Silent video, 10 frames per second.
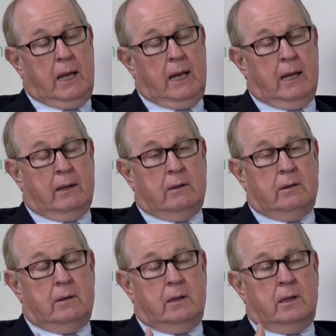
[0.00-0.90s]

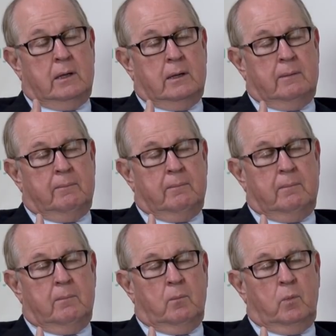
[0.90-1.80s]
And
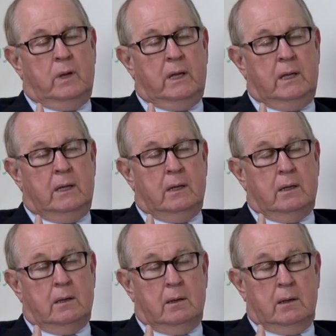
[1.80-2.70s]
we
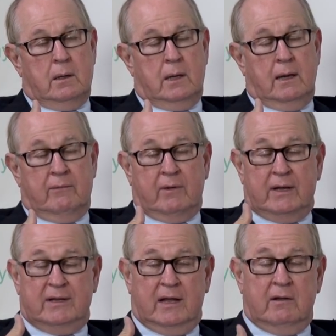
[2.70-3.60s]
have
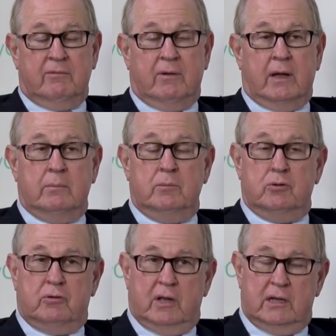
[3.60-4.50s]
identified
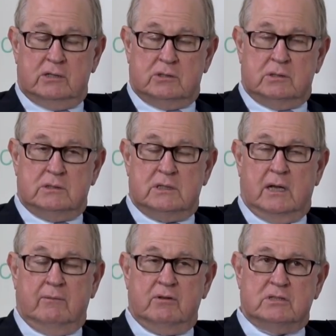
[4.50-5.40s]
mutations
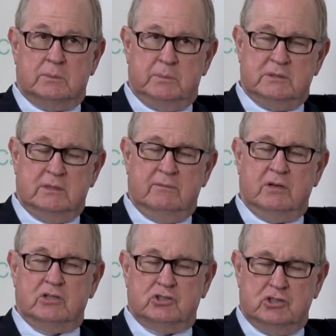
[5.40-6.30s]
of a
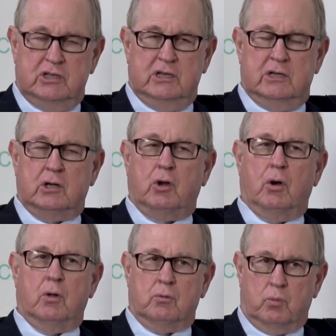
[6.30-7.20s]
specific gene
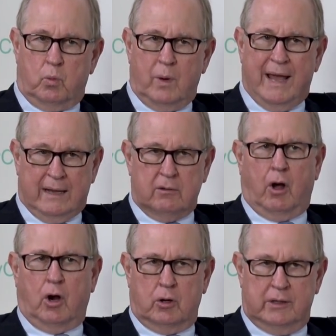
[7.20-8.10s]
called RET,
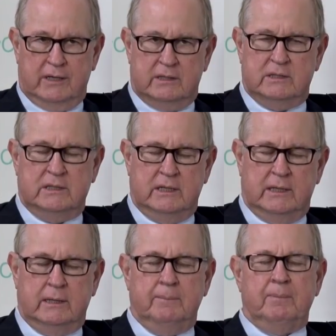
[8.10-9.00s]

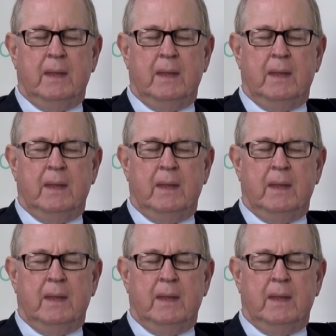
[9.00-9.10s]
R-E-T,